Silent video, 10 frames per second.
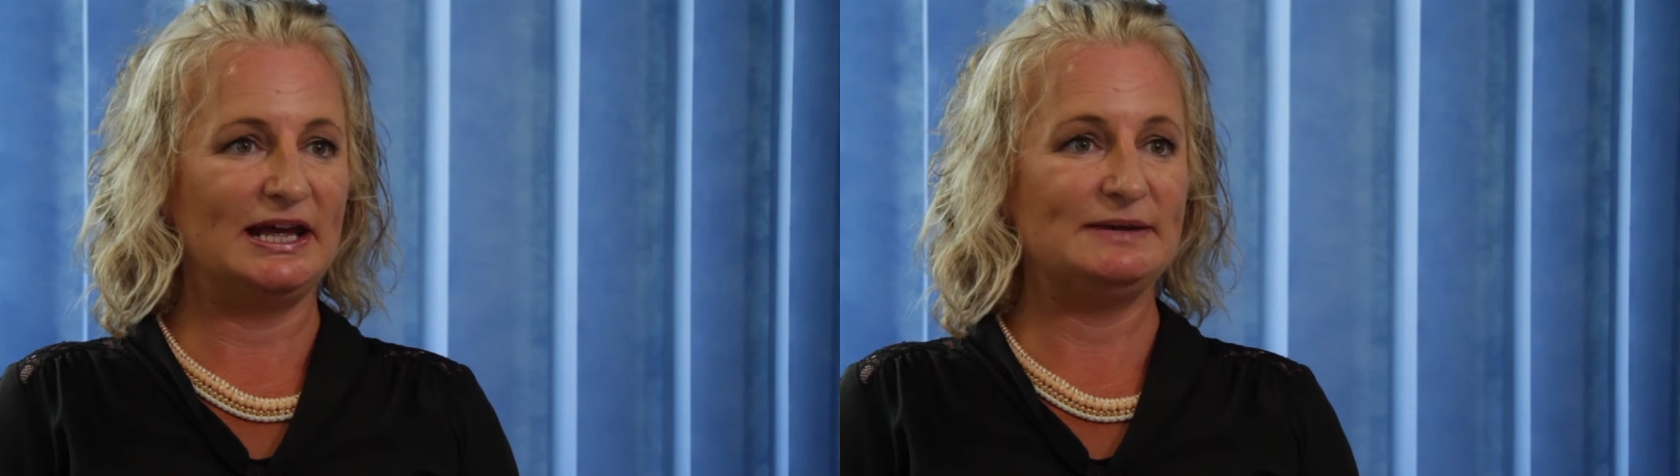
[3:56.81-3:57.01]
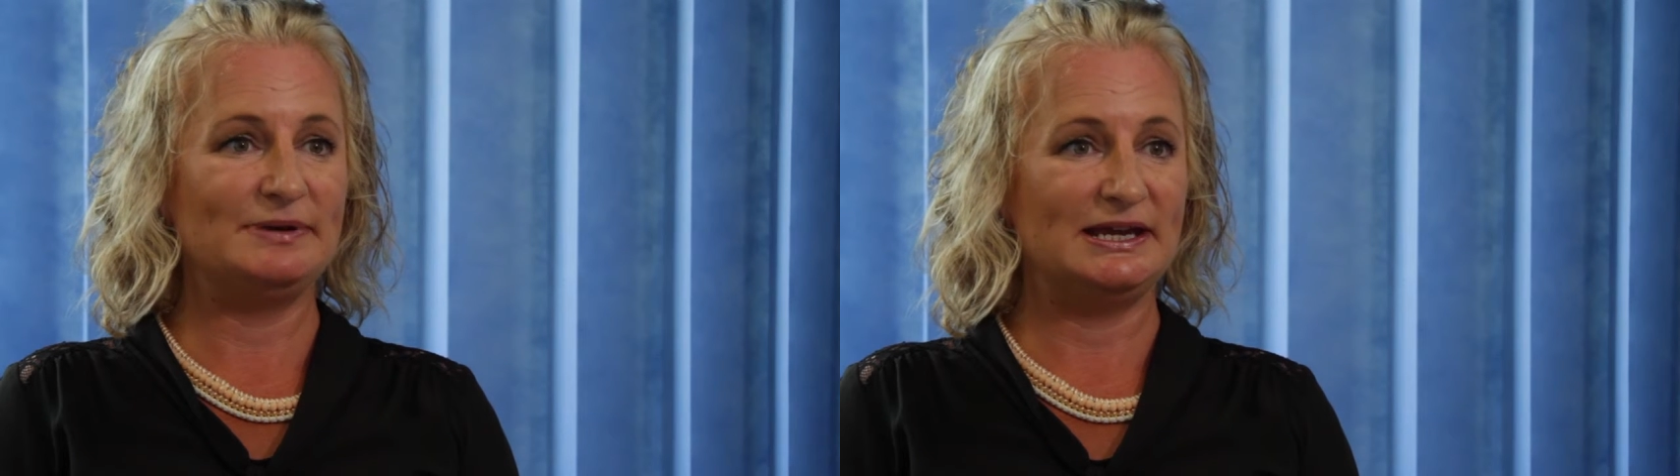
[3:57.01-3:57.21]

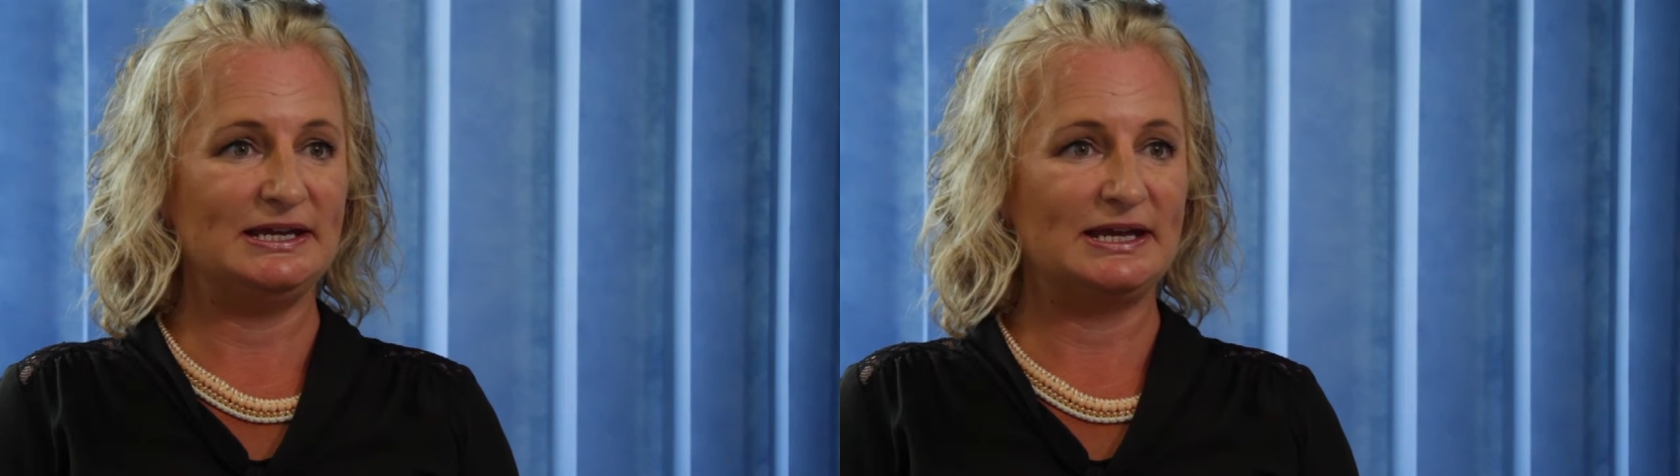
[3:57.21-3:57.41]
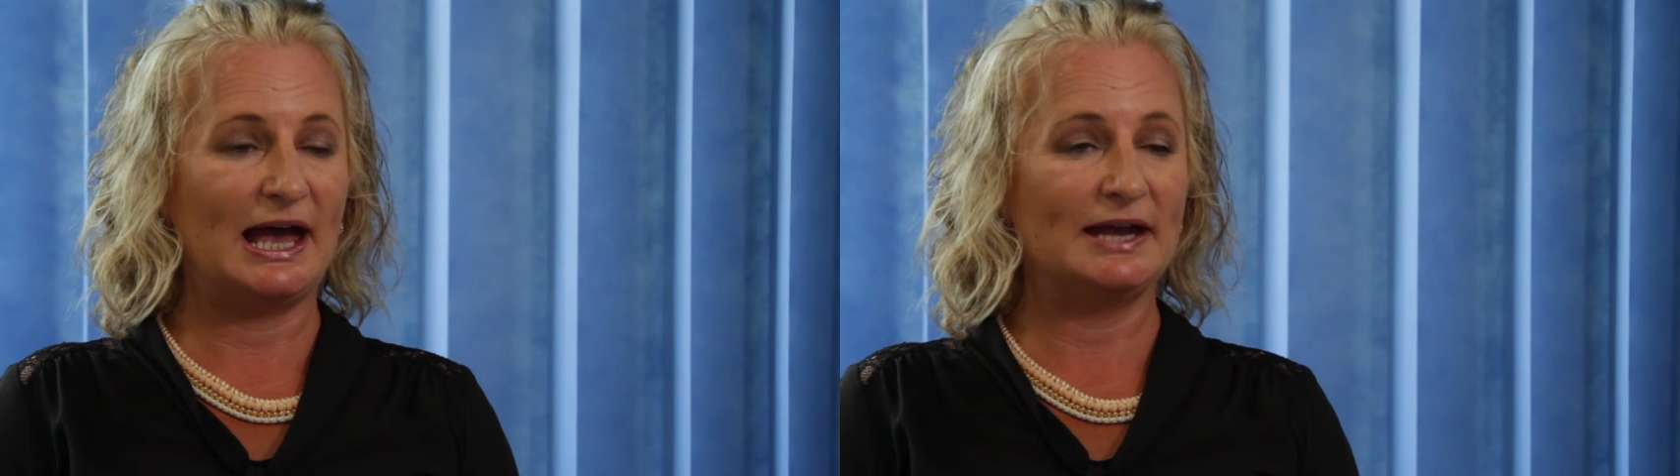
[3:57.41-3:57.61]

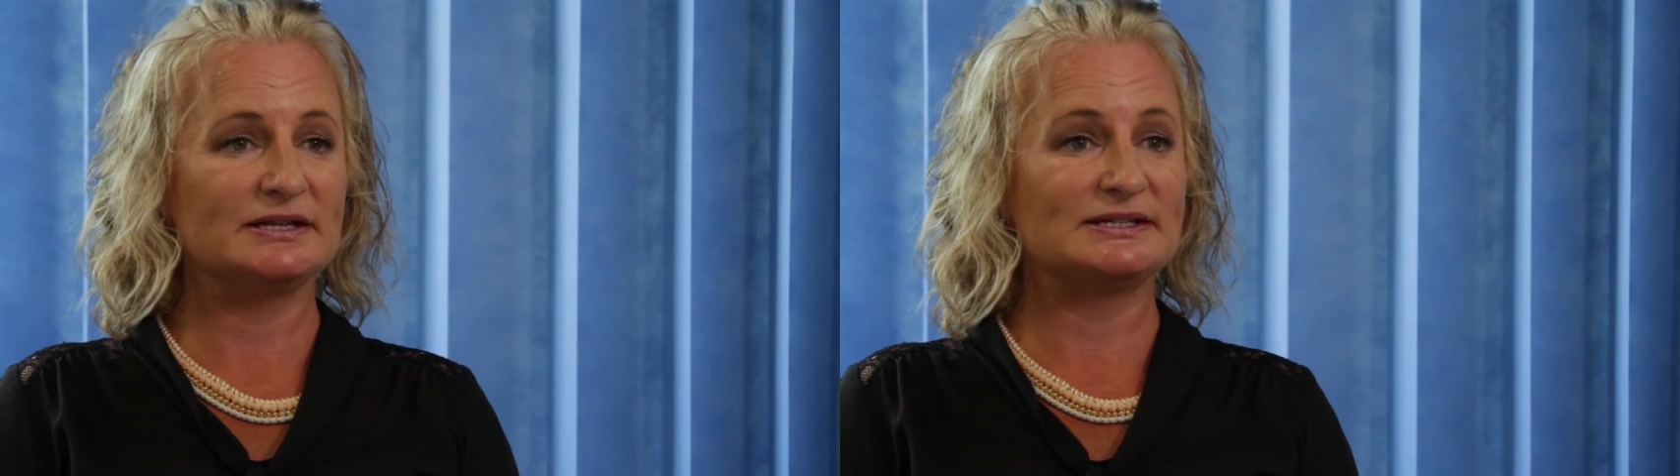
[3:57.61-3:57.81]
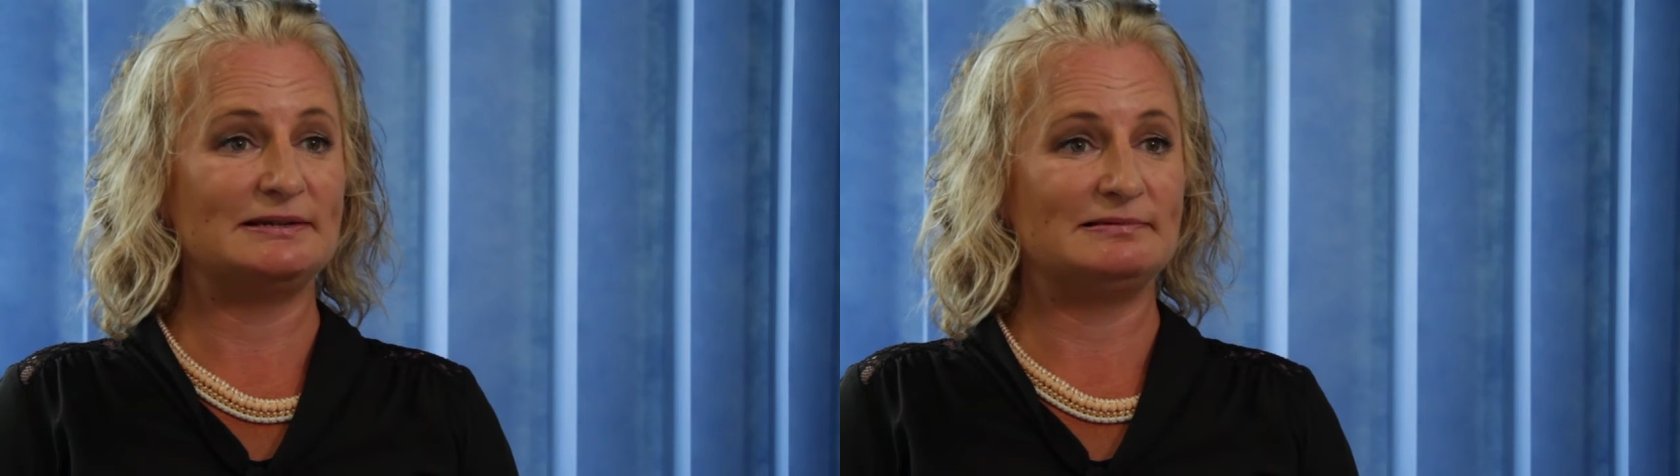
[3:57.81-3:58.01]
AP and
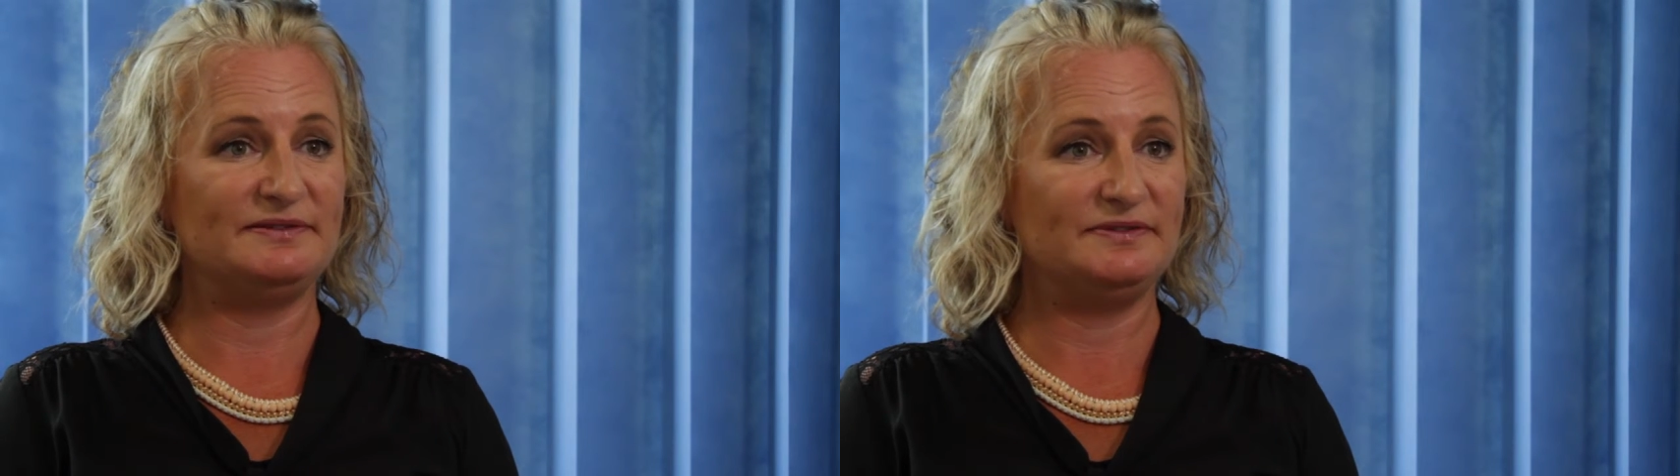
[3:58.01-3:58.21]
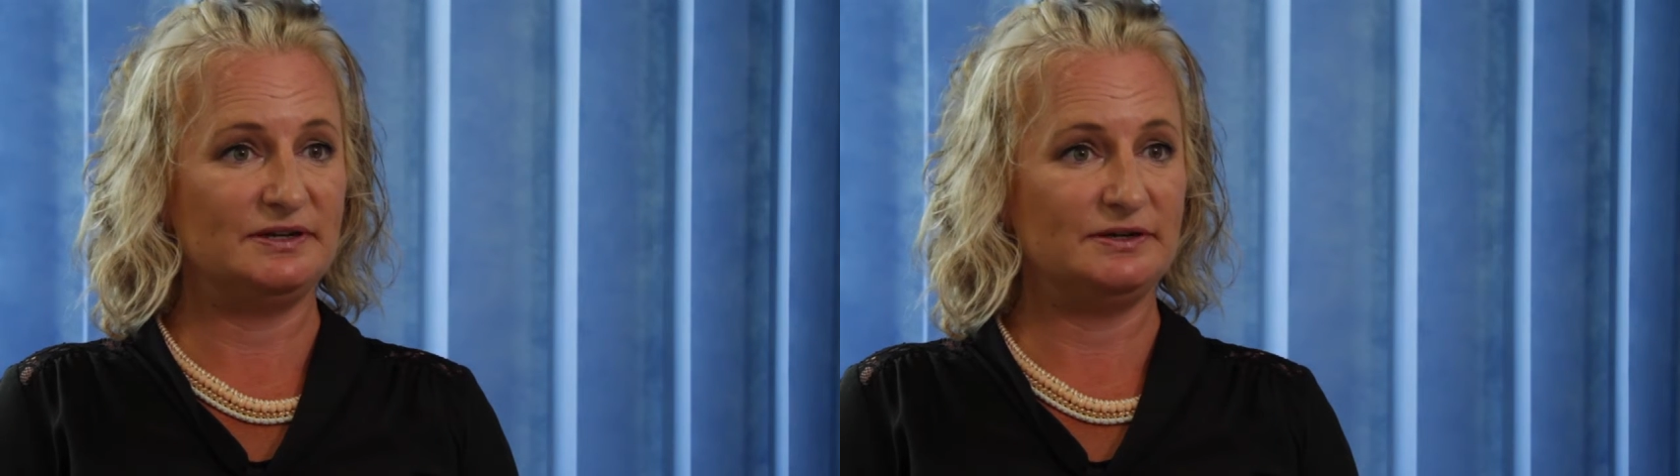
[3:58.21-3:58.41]

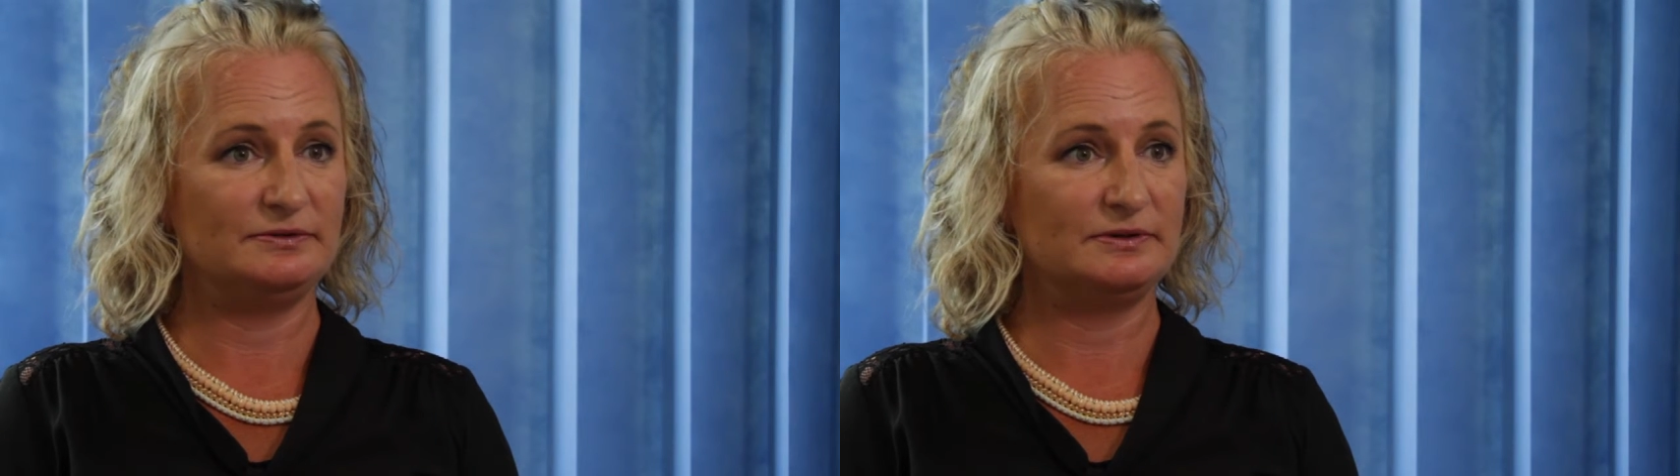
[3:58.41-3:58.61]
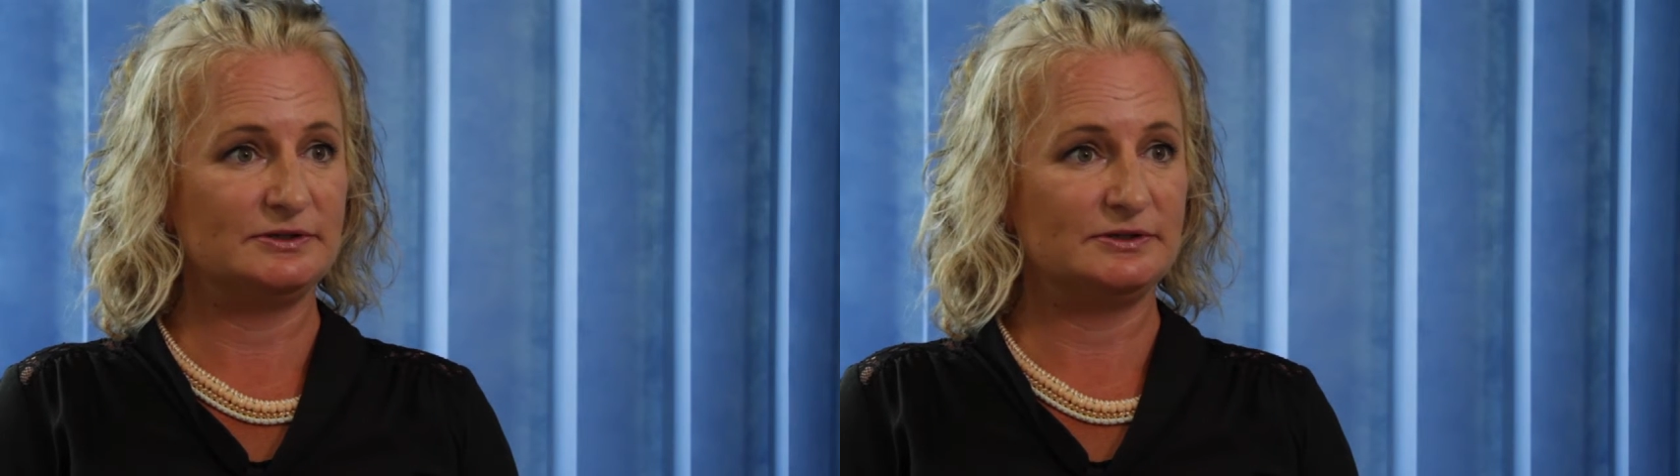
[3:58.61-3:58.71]
axillary view,